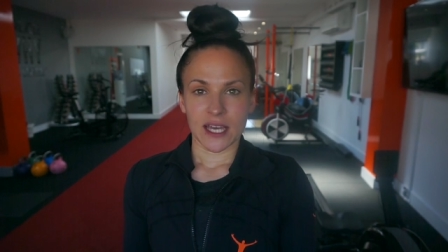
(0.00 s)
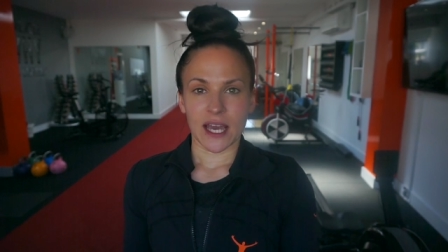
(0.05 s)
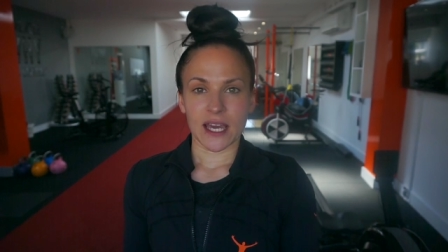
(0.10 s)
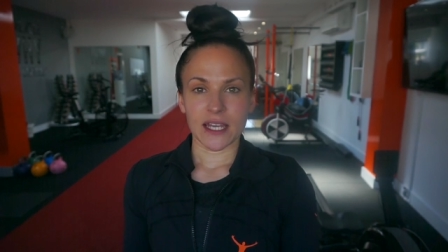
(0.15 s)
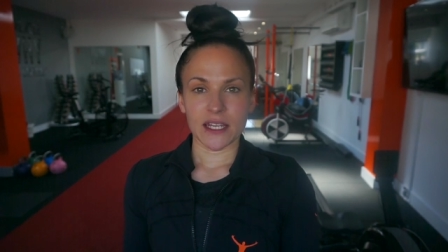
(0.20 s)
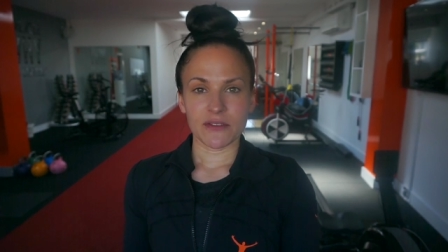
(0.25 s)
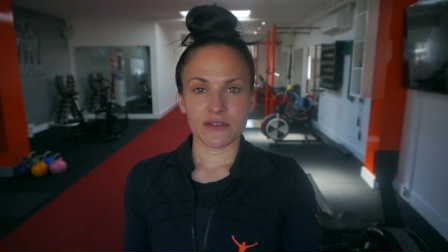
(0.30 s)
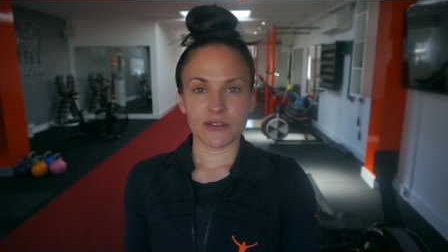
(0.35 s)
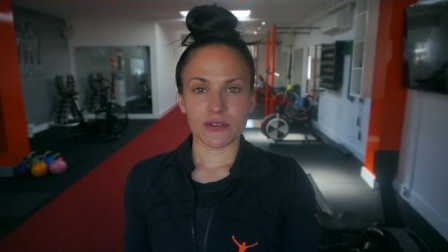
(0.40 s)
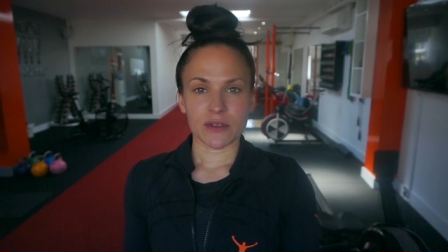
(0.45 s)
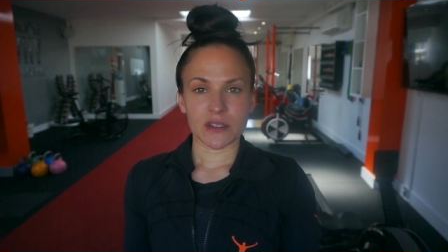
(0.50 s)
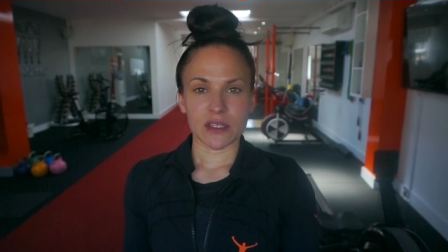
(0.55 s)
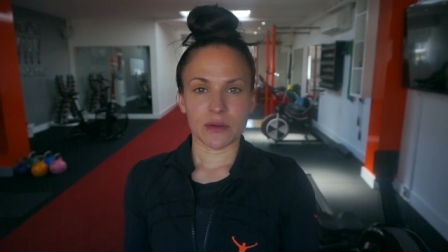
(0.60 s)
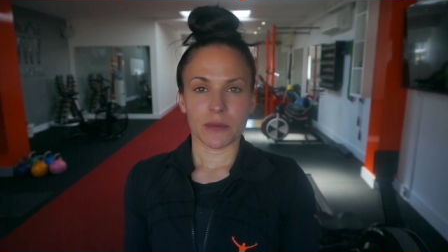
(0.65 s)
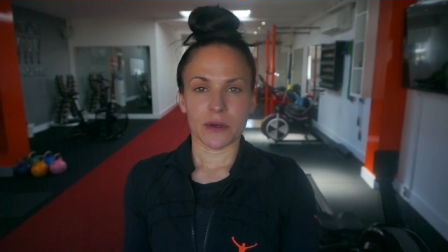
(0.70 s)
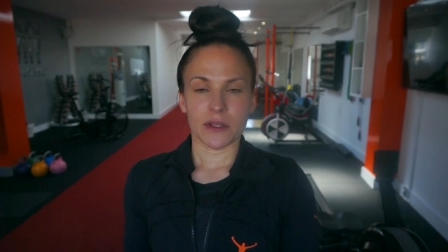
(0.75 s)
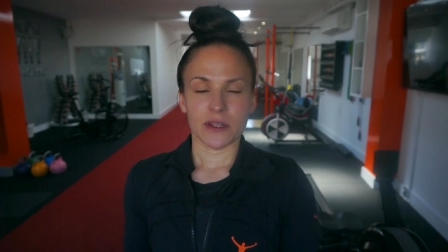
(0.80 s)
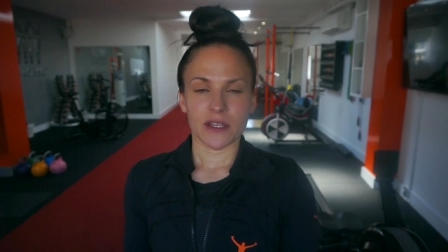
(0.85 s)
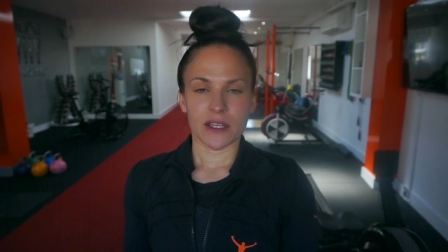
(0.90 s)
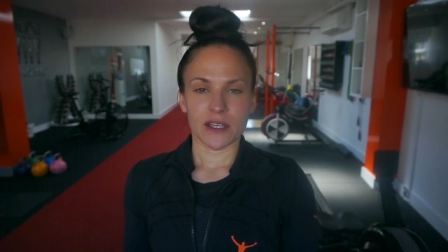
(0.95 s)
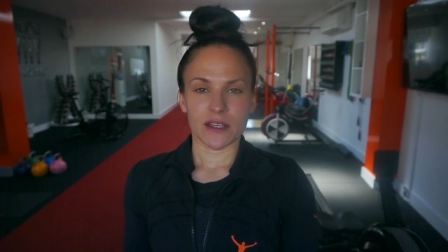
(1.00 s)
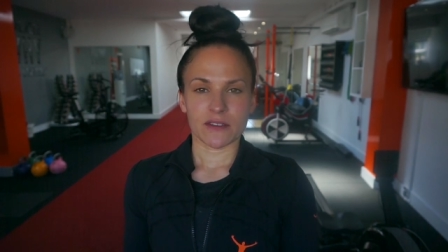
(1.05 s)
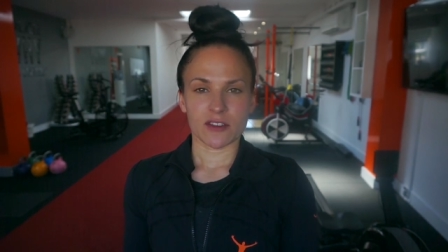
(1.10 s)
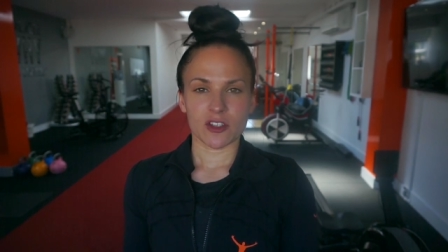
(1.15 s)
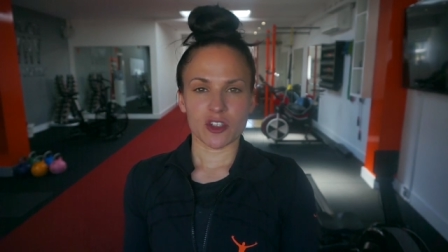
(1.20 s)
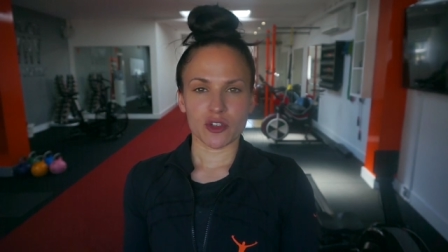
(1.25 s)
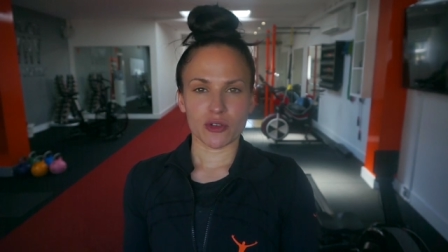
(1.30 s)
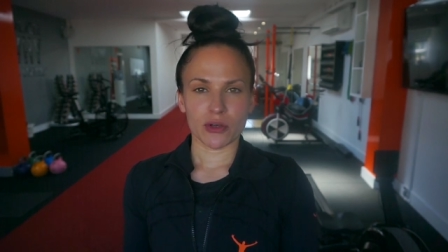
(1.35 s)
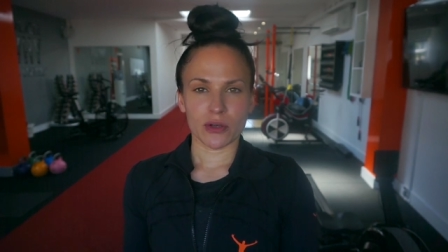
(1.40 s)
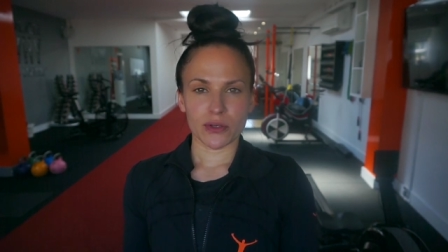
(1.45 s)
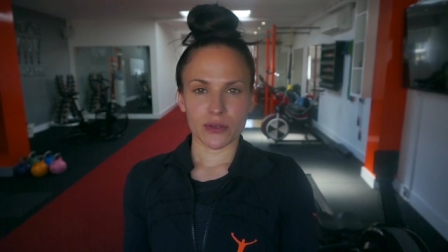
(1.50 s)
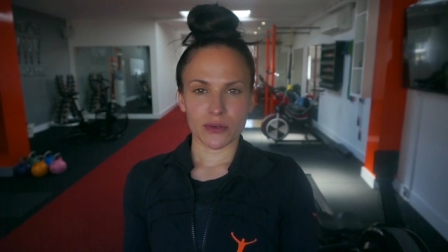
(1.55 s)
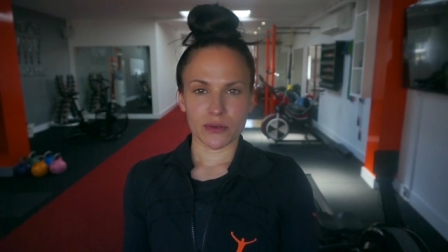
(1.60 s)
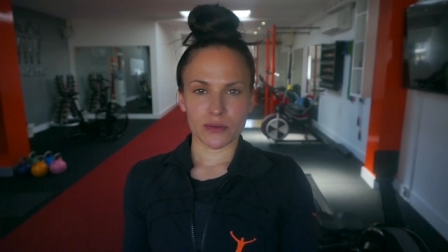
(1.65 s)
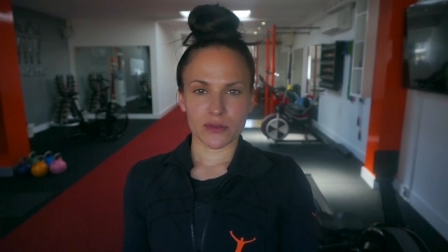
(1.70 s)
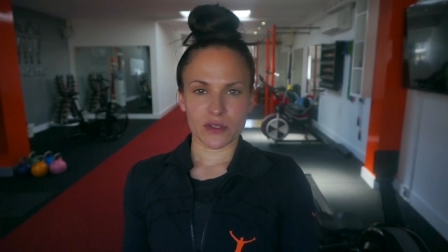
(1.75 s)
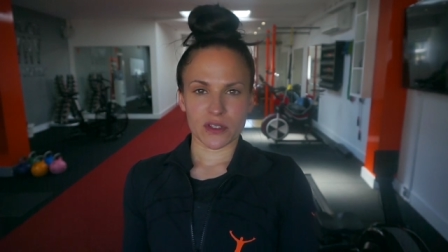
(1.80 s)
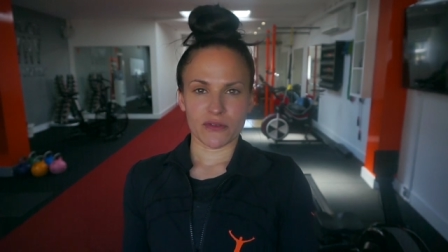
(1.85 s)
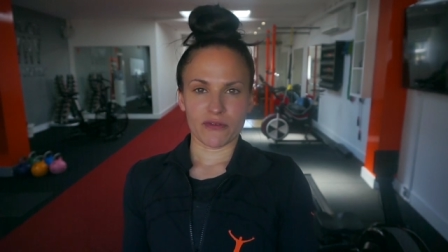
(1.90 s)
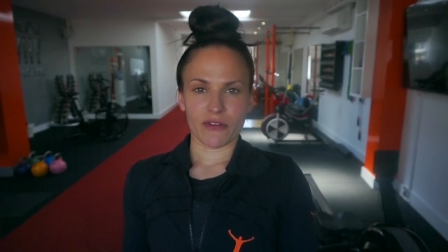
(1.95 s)
And if you're someone that
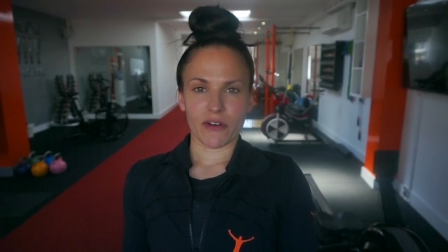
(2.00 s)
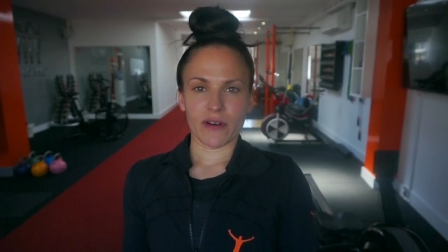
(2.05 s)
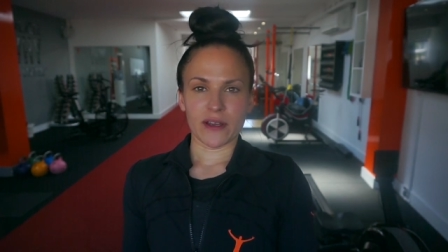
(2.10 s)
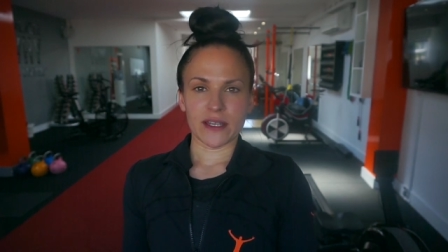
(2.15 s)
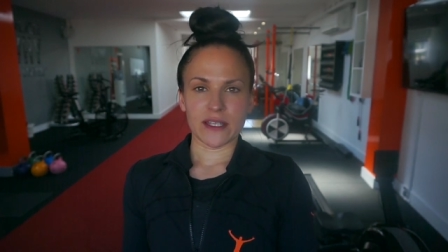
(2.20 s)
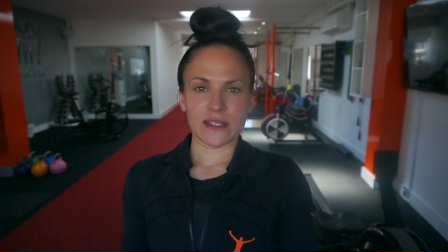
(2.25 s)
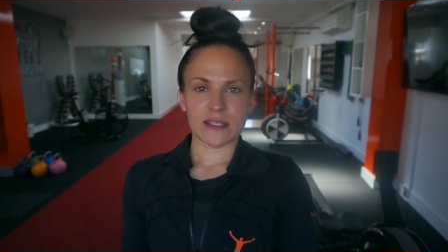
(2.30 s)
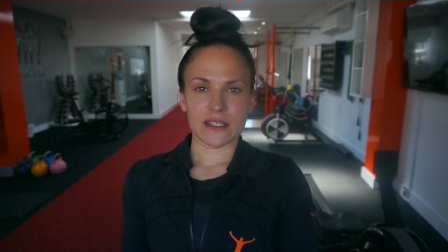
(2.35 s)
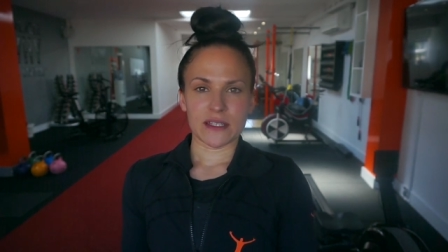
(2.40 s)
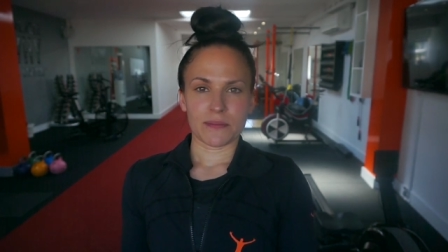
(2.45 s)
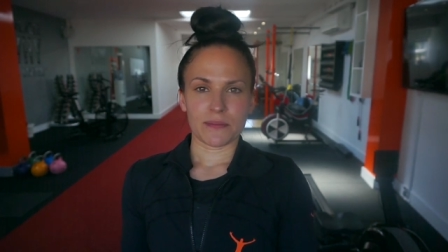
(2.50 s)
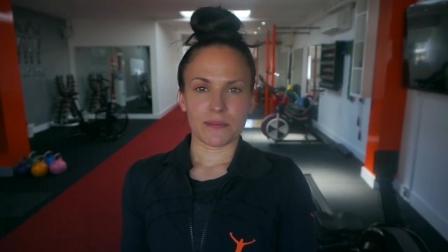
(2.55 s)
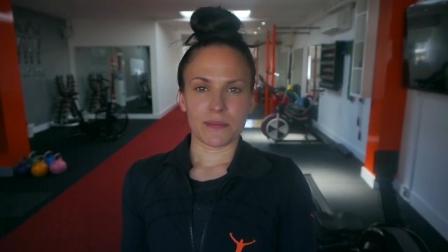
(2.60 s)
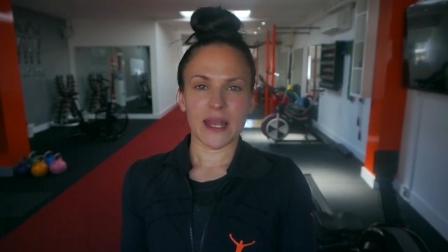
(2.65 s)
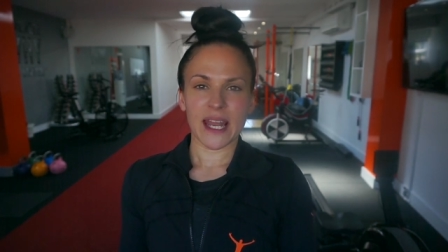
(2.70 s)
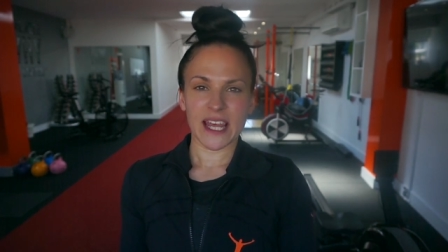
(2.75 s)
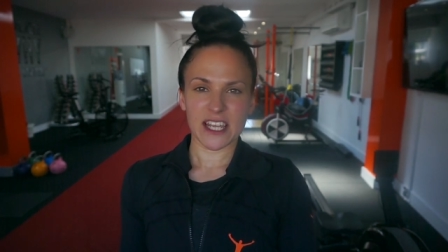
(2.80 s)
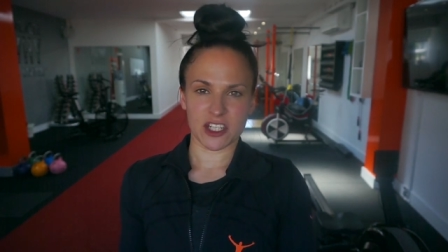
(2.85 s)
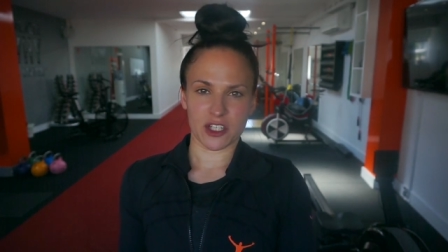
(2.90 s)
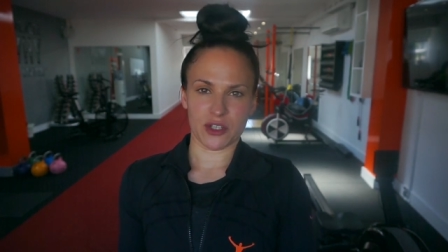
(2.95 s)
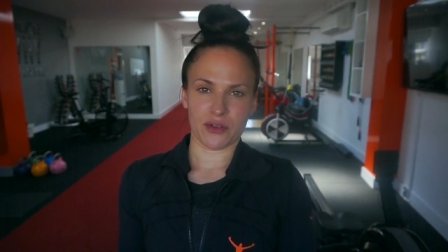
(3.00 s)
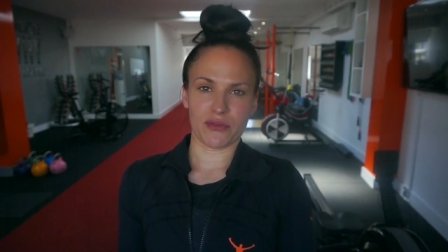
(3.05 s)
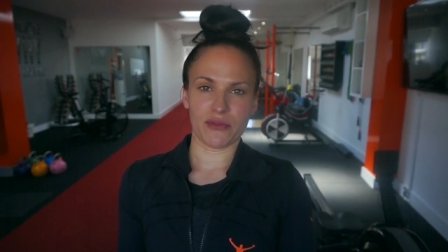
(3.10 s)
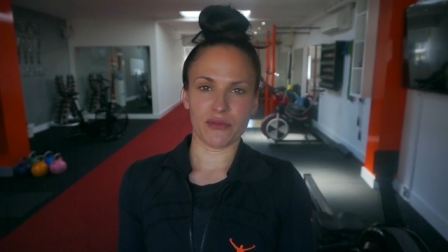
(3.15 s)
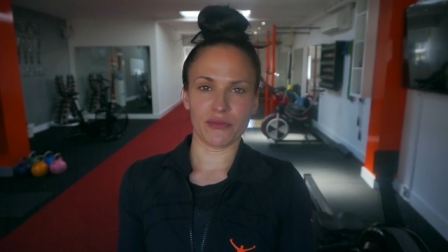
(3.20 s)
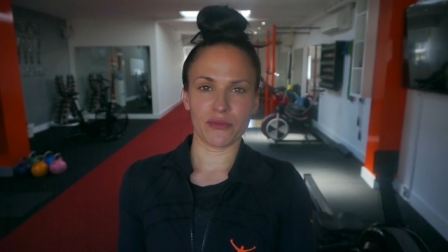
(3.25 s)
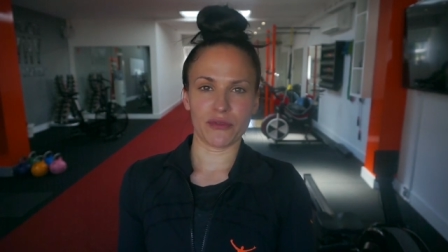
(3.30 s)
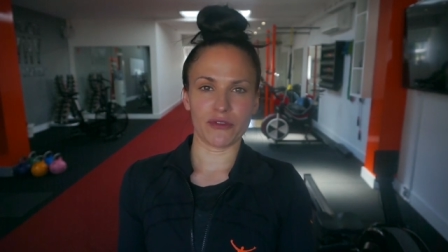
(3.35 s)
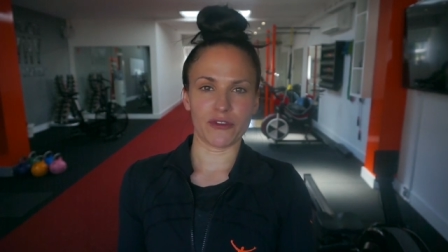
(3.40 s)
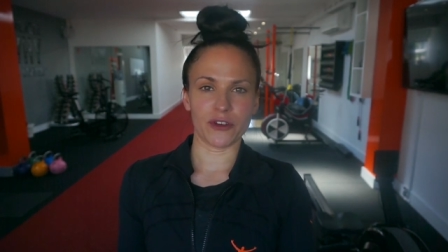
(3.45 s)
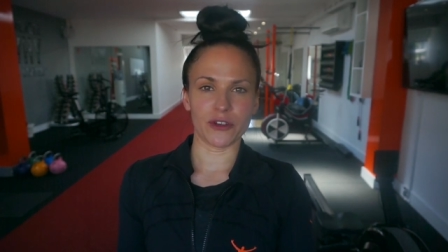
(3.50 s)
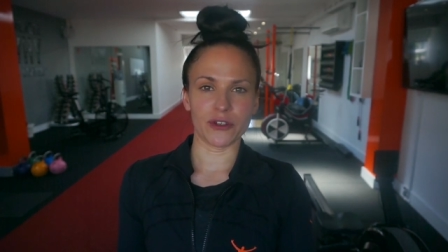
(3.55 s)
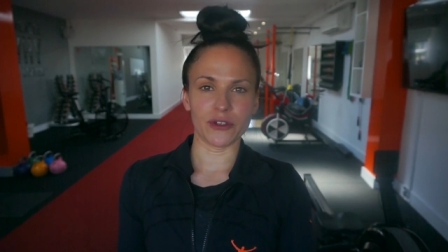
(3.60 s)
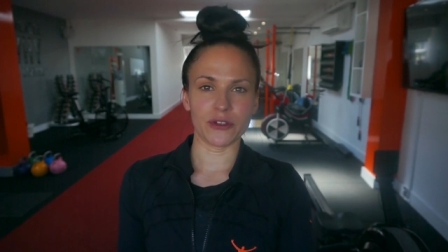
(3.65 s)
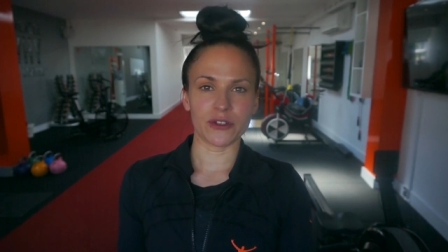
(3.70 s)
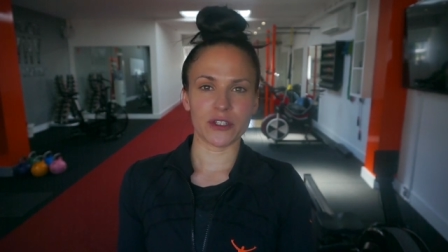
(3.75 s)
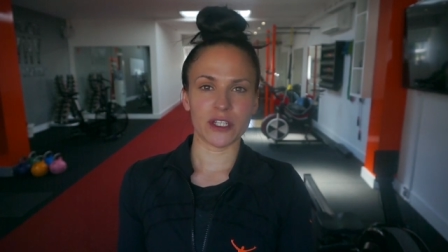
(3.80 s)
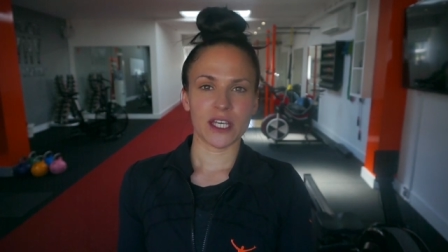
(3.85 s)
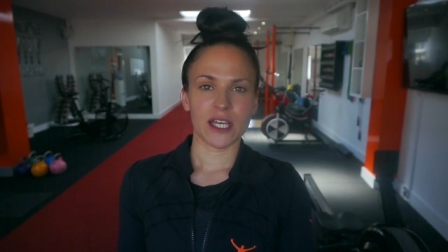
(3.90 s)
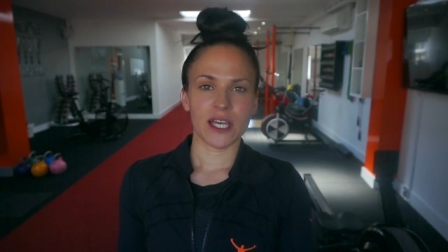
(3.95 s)
struggles to find pleasure from
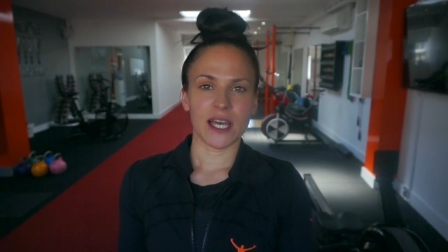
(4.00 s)
food